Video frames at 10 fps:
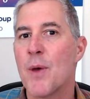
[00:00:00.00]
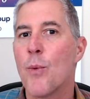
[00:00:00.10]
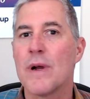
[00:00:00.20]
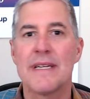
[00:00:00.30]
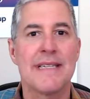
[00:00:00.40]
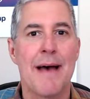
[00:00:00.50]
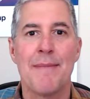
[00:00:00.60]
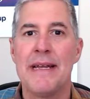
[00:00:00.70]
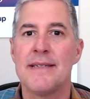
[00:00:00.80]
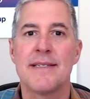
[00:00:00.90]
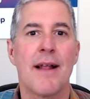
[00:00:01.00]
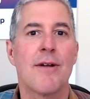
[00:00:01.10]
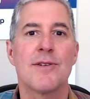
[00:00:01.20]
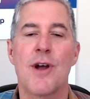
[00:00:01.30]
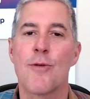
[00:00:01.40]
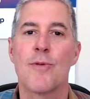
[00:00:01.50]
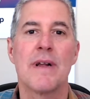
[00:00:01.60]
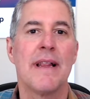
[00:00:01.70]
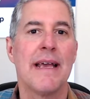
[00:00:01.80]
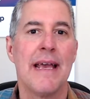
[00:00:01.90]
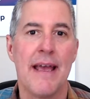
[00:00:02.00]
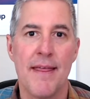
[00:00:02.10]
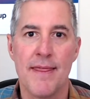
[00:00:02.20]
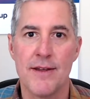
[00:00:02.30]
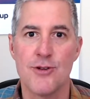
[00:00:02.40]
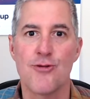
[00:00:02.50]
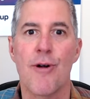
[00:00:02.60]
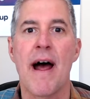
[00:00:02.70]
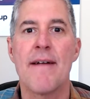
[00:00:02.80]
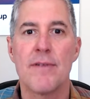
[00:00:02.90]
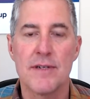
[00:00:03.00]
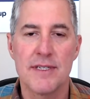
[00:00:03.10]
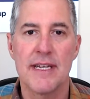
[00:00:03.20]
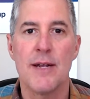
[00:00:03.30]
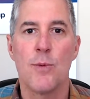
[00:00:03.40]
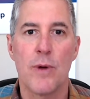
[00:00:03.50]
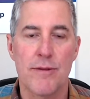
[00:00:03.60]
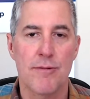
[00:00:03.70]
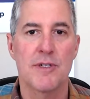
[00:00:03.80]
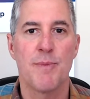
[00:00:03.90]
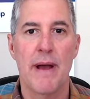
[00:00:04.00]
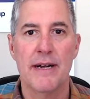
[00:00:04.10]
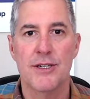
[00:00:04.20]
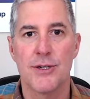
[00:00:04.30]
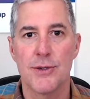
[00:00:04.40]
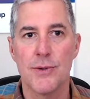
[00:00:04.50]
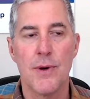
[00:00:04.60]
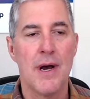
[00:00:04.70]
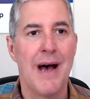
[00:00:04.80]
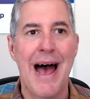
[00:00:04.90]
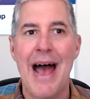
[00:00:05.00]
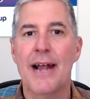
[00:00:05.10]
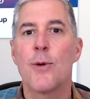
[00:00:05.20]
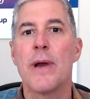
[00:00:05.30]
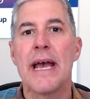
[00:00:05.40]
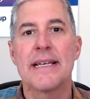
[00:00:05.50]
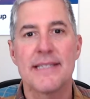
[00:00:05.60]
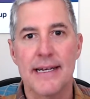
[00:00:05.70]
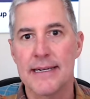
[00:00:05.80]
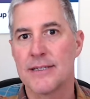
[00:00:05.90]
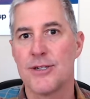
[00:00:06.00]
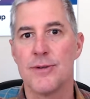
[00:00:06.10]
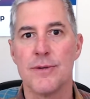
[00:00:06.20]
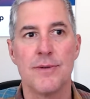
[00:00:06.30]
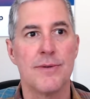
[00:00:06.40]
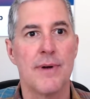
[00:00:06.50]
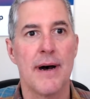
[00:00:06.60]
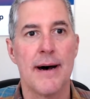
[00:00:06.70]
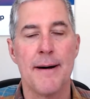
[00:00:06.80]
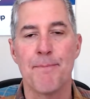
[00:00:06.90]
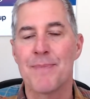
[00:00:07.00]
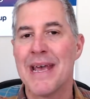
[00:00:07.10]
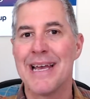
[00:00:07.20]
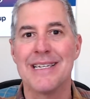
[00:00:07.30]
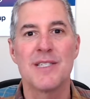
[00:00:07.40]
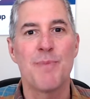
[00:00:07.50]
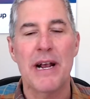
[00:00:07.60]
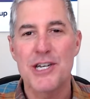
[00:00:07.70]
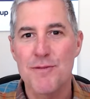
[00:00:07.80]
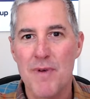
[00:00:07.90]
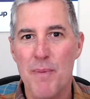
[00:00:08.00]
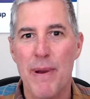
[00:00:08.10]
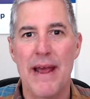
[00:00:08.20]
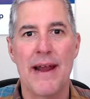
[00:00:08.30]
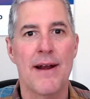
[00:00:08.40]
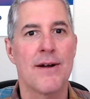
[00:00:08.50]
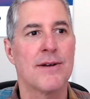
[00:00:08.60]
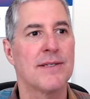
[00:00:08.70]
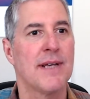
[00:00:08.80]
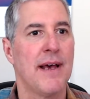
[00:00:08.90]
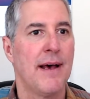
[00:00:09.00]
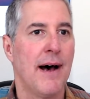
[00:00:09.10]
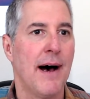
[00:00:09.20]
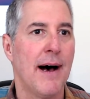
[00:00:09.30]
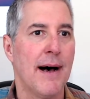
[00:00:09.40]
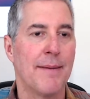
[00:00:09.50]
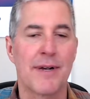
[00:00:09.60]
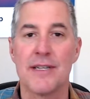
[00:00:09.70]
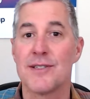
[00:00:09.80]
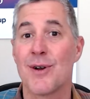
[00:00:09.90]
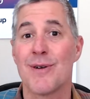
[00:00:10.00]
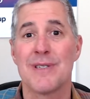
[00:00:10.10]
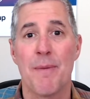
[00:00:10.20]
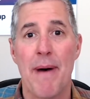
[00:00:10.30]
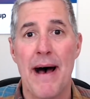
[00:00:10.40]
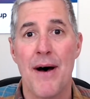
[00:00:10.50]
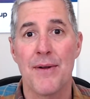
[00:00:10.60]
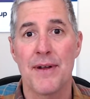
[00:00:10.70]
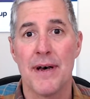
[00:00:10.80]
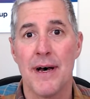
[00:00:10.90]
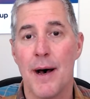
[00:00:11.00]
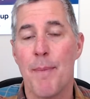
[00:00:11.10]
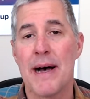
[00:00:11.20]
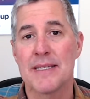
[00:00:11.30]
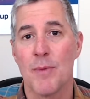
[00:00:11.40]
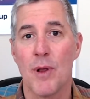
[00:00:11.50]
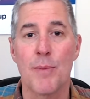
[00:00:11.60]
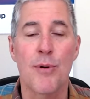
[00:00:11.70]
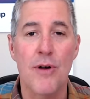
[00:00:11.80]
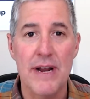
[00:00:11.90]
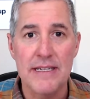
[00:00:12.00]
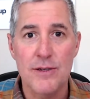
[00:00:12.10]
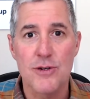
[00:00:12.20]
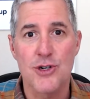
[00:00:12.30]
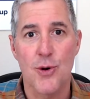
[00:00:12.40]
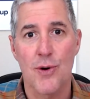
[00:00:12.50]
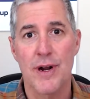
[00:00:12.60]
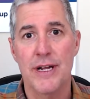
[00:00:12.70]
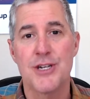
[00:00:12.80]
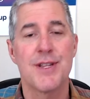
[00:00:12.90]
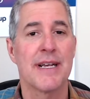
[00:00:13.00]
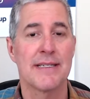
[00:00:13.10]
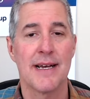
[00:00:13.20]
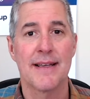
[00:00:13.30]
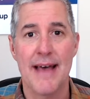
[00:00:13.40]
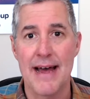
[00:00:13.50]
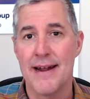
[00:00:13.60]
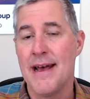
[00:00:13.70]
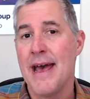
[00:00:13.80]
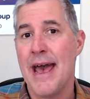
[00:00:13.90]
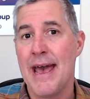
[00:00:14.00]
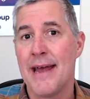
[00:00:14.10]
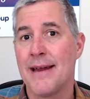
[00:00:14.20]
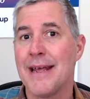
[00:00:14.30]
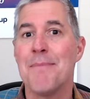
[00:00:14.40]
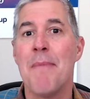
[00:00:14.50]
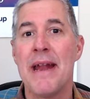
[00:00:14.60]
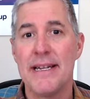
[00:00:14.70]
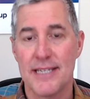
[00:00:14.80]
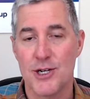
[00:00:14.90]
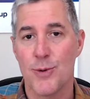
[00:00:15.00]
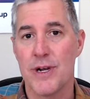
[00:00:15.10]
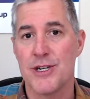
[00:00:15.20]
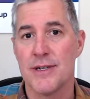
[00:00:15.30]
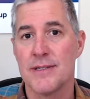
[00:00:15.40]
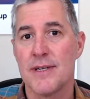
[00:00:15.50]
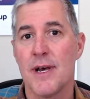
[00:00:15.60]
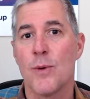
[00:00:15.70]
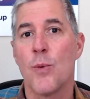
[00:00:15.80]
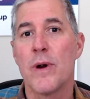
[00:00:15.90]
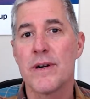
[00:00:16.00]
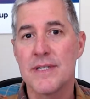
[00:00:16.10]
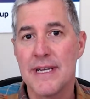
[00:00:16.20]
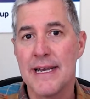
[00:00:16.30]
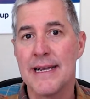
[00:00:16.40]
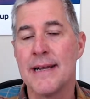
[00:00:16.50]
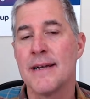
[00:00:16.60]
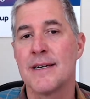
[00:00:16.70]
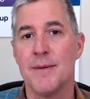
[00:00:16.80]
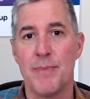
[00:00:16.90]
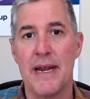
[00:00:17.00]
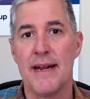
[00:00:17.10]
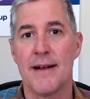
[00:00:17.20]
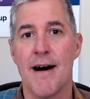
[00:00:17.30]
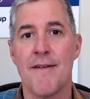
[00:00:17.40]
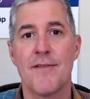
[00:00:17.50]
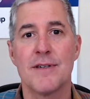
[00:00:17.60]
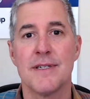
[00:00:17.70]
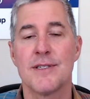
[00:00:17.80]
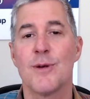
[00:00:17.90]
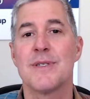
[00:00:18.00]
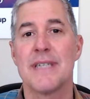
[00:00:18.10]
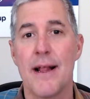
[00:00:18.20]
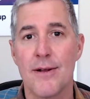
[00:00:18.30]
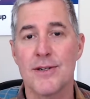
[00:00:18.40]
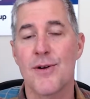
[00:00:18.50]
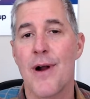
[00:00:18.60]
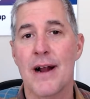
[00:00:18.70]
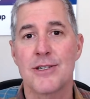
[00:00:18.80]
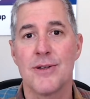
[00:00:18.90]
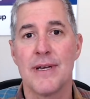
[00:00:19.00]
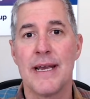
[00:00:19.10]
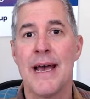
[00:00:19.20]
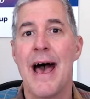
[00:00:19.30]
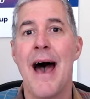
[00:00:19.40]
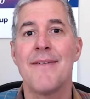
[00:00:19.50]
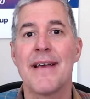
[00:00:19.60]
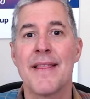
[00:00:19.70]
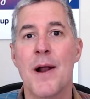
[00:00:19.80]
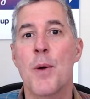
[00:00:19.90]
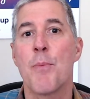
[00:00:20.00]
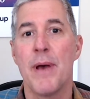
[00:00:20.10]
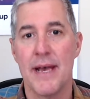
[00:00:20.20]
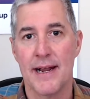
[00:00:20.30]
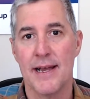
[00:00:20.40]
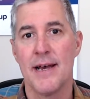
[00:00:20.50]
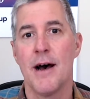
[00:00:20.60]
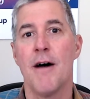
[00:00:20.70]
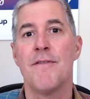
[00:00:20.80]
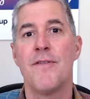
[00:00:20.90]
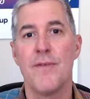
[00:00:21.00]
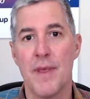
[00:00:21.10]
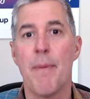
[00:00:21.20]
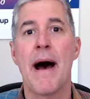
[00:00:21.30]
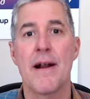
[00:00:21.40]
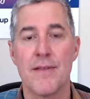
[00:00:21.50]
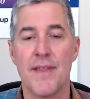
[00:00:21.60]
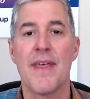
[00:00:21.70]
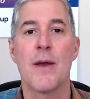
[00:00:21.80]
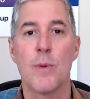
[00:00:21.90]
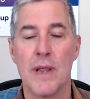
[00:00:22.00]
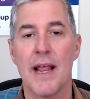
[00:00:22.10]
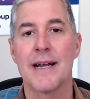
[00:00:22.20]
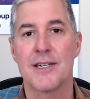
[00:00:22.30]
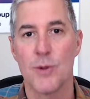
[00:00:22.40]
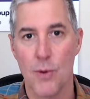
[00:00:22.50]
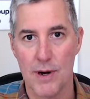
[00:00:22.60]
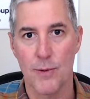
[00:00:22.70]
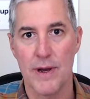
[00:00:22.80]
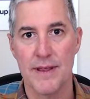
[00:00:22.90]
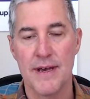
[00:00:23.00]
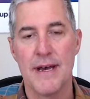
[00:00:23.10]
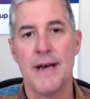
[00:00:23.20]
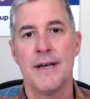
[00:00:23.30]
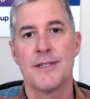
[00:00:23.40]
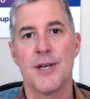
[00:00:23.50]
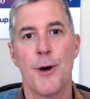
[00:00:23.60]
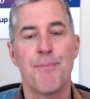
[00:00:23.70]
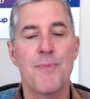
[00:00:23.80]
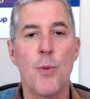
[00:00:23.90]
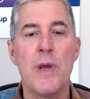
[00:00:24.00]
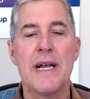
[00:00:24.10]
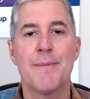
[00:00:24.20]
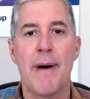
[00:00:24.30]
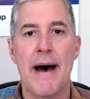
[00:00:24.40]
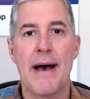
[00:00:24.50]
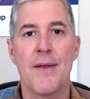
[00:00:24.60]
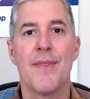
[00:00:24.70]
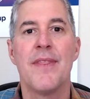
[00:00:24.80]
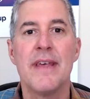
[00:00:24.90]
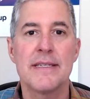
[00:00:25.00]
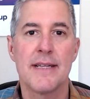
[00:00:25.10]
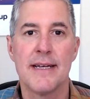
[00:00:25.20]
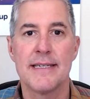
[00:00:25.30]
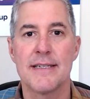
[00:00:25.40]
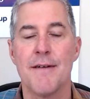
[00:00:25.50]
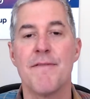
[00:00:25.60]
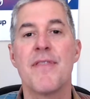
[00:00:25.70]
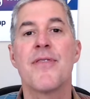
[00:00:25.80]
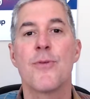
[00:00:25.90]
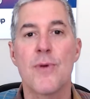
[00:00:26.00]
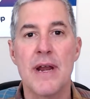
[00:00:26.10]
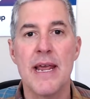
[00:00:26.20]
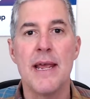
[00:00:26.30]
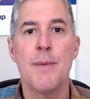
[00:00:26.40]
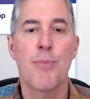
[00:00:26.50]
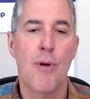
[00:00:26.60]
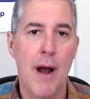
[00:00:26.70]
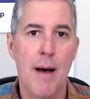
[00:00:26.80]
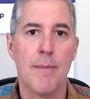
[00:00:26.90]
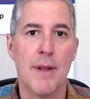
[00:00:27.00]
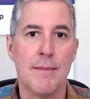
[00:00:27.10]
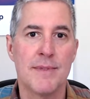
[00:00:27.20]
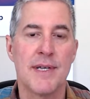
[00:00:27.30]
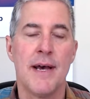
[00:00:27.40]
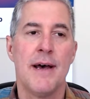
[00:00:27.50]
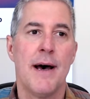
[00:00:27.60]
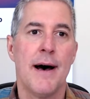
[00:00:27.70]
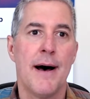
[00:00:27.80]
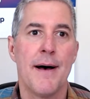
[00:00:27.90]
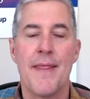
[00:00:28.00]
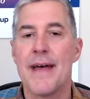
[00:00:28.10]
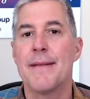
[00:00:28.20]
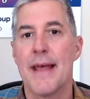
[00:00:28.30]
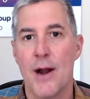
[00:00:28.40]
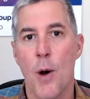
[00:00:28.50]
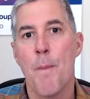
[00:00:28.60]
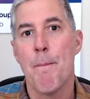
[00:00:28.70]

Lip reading: what does that mean? Sellers are really in the driver's seat with respect to acquiescing to inspection repairs, concerns about a possible appraisal shortage, things like that. And in many situations, we're seeing competing offers, and so sellers are actually having their pick of the buyer that they would like to work with. So we compiled this list of 3 problems that home